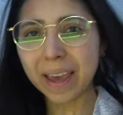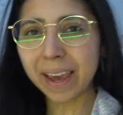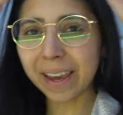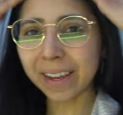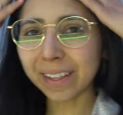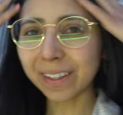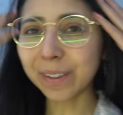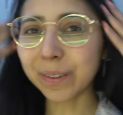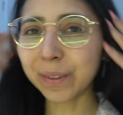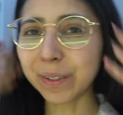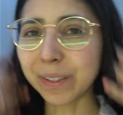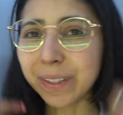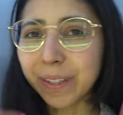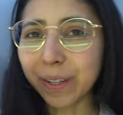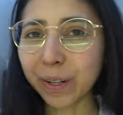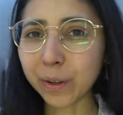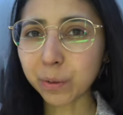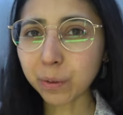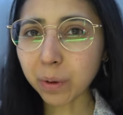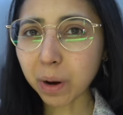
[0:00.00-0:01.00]
I look a
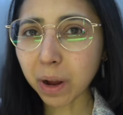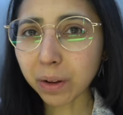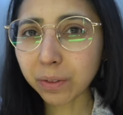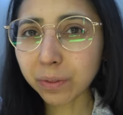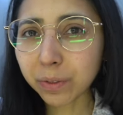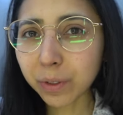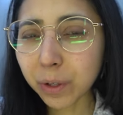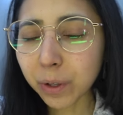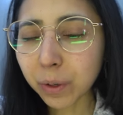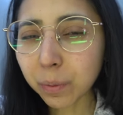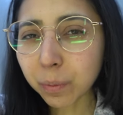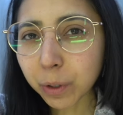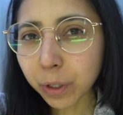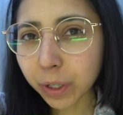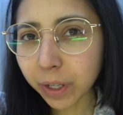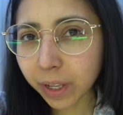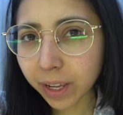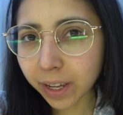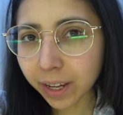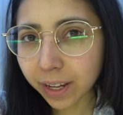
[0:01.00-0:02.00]
little rough. Good
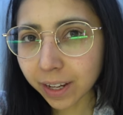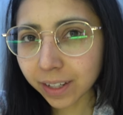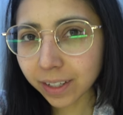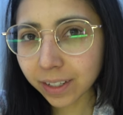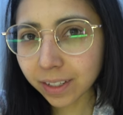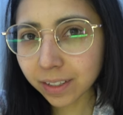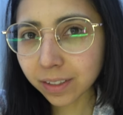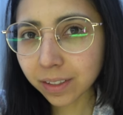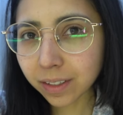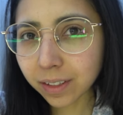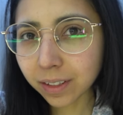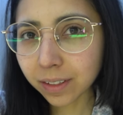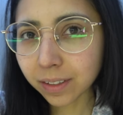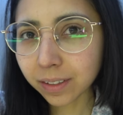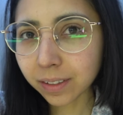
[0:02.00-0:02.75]
morning, guys.